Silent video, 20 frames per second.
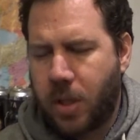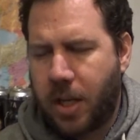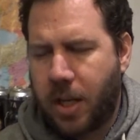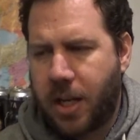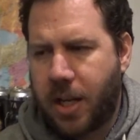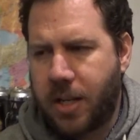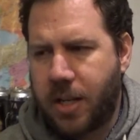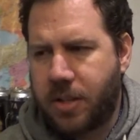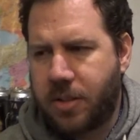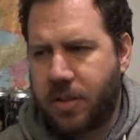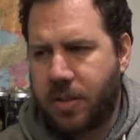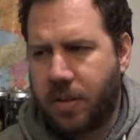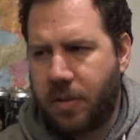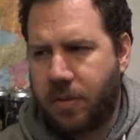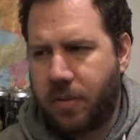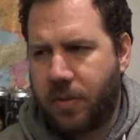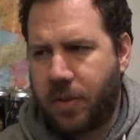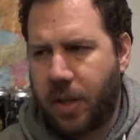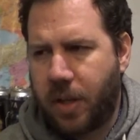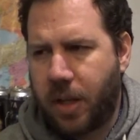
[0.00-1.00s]
Hints
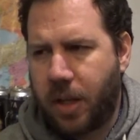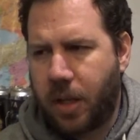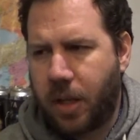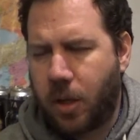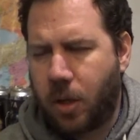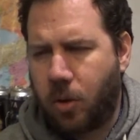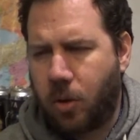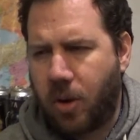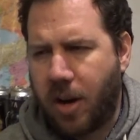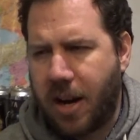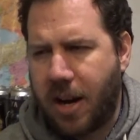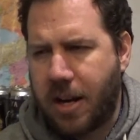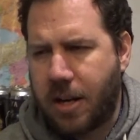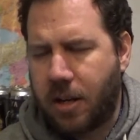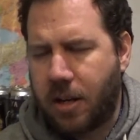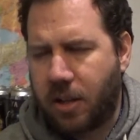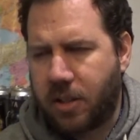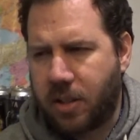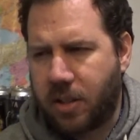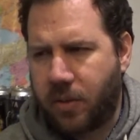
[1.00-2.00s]
of
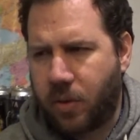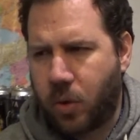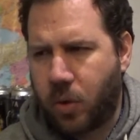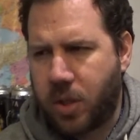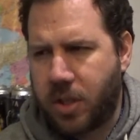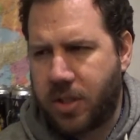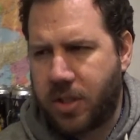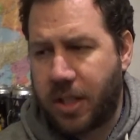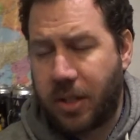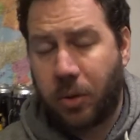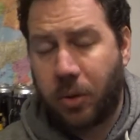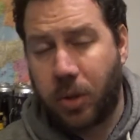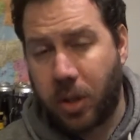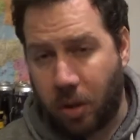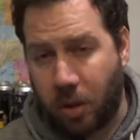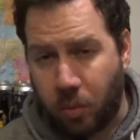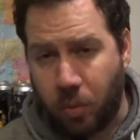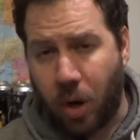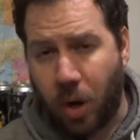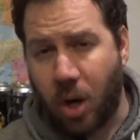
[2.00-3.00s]
grain, as I've already said, on the
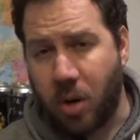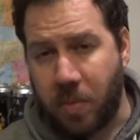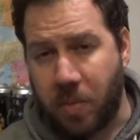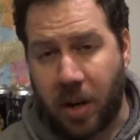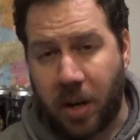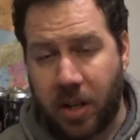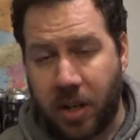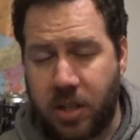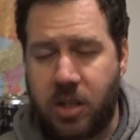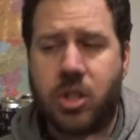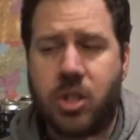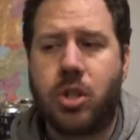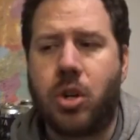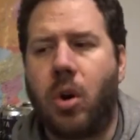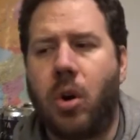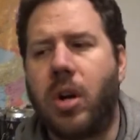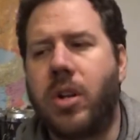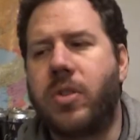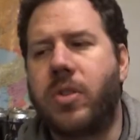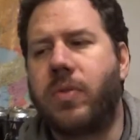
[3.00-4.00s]
aroma, it
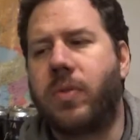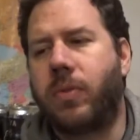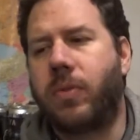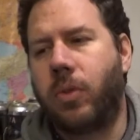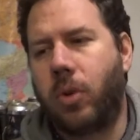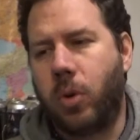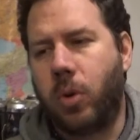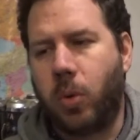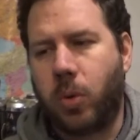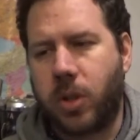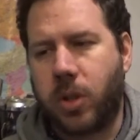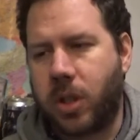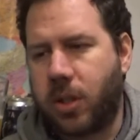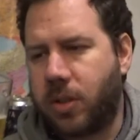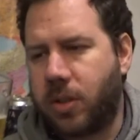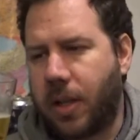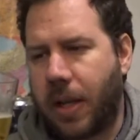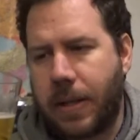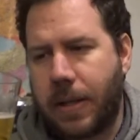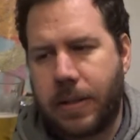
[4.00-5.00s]
shines through on the
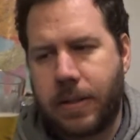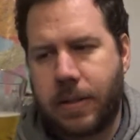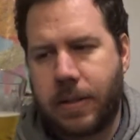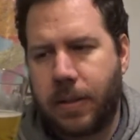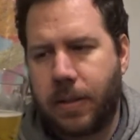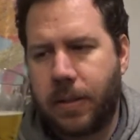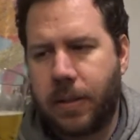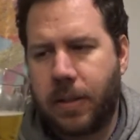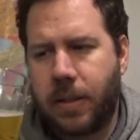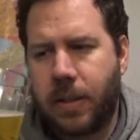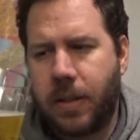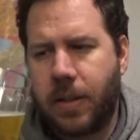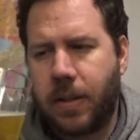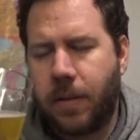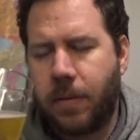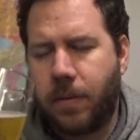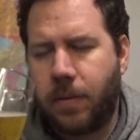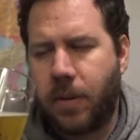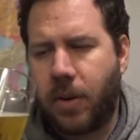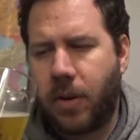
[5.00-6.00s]
taste.
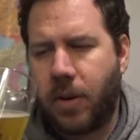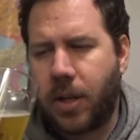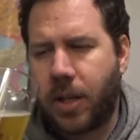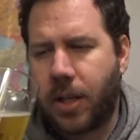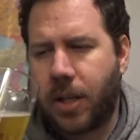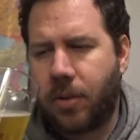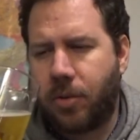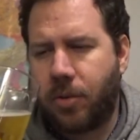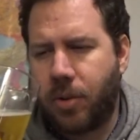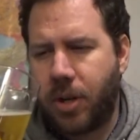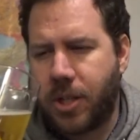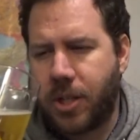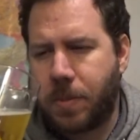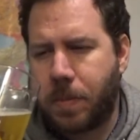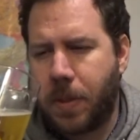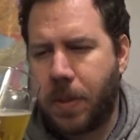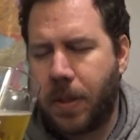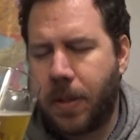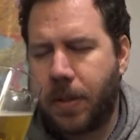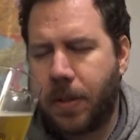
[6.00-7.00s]
Very
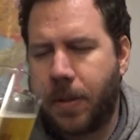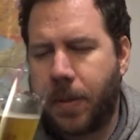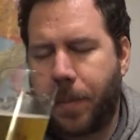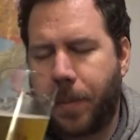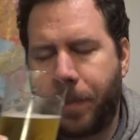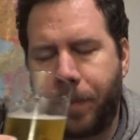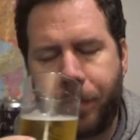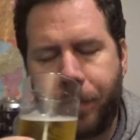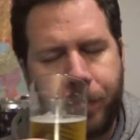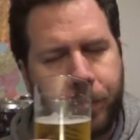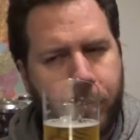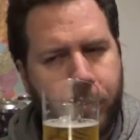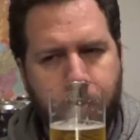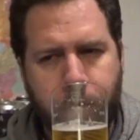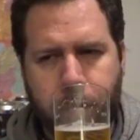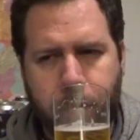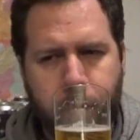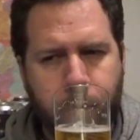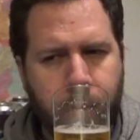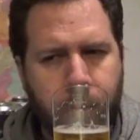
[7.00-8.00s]
crisp,
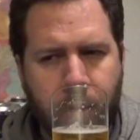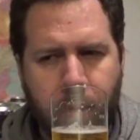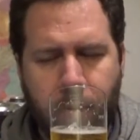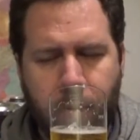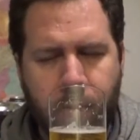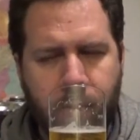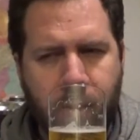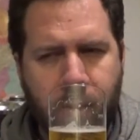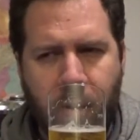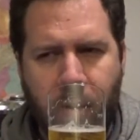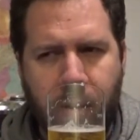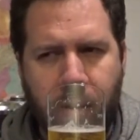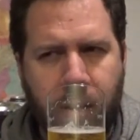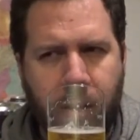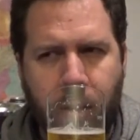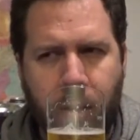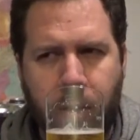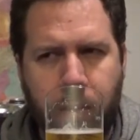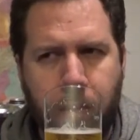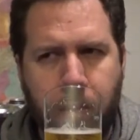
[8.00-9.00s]
very
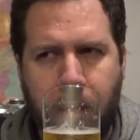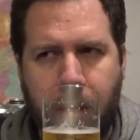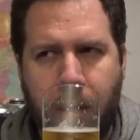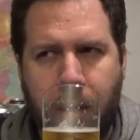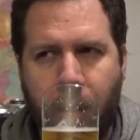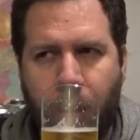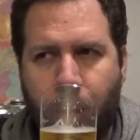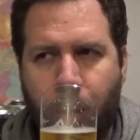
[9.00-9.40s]
good beer.